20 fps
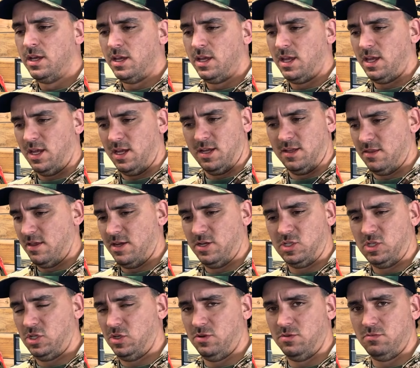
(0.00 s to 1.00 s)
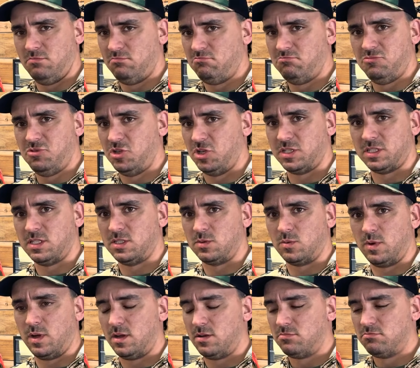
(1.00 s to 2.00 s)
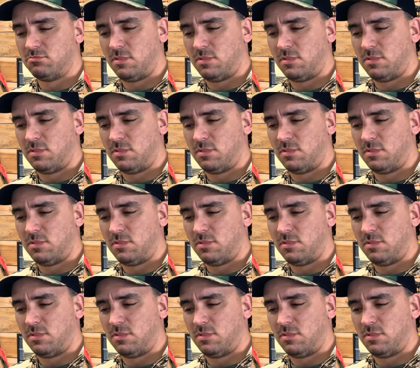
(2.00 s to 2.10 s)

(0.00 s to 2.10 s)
and they shoot just as well.